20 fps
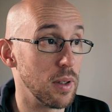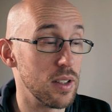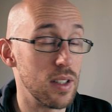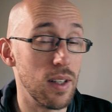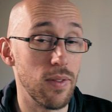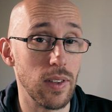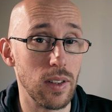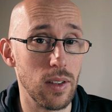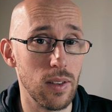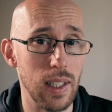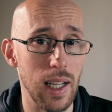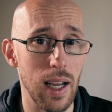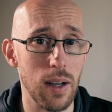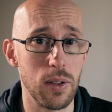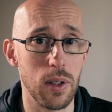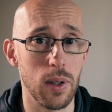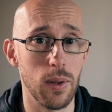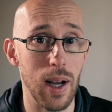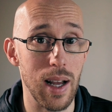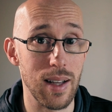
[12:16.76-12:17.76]
See if I can do the
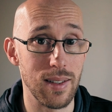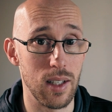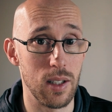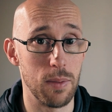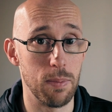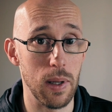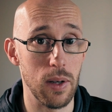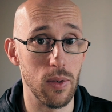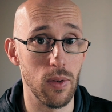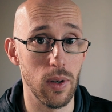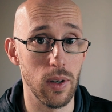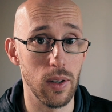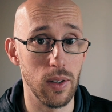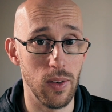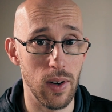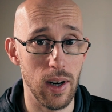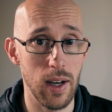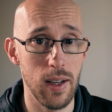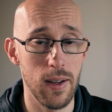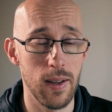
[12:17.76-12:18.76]
outro as a speed run.
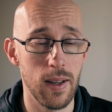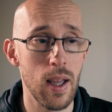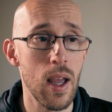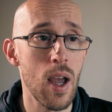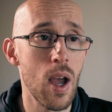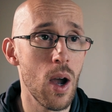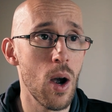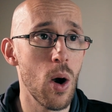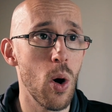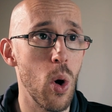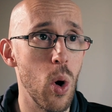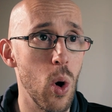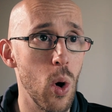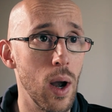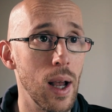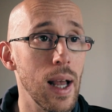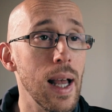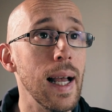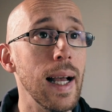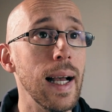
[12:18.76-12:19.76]
You ready?
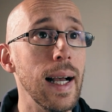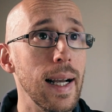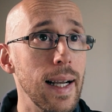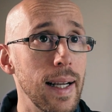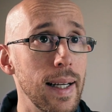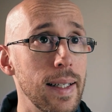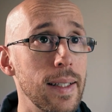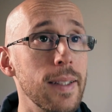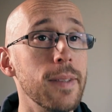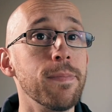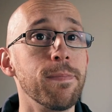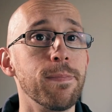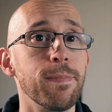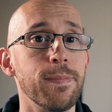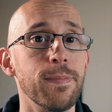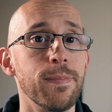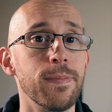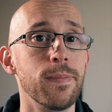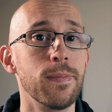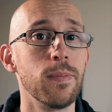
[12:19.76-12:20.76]
Well,
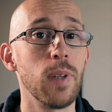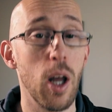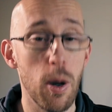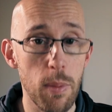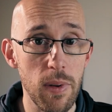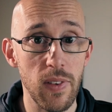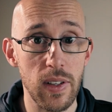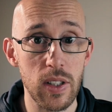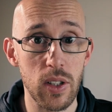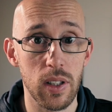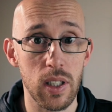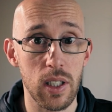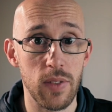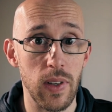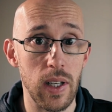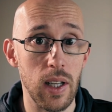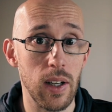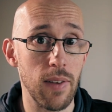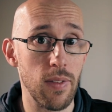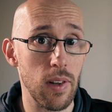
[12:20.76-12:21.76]
I hope you've enjoyed this
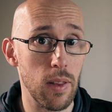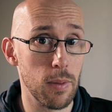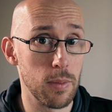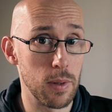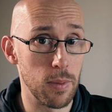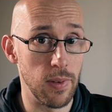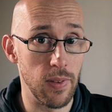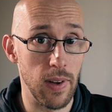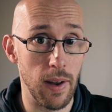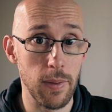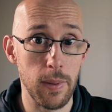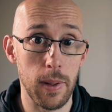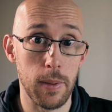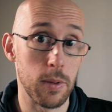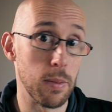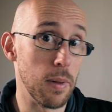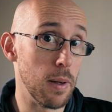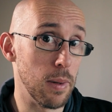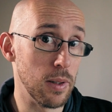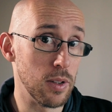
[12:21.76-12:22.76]
video. Give it a thumbs up if you haven't. It
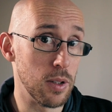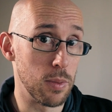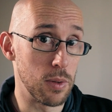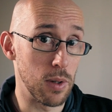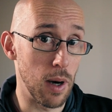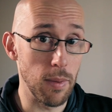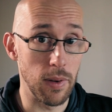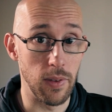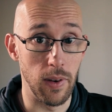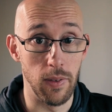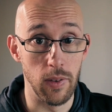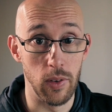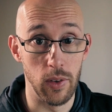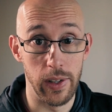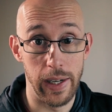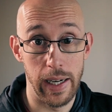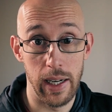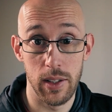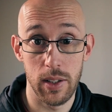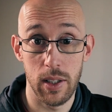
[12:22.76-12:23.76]
helps me a bunch. Subscribe if you haven't
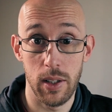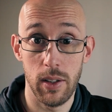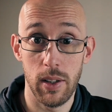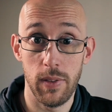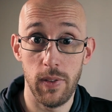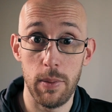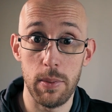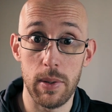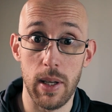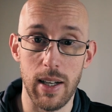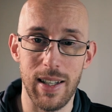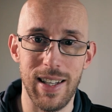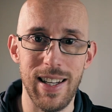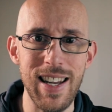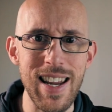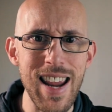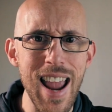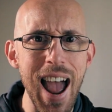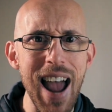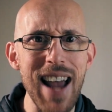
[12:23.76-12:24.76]
already. I'll see you on the flip side.
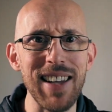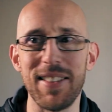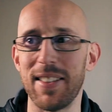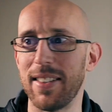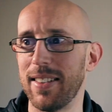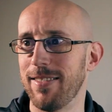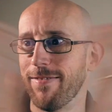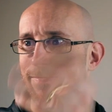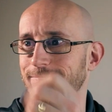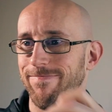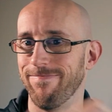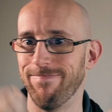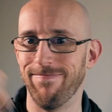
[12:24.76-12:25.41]
Yes!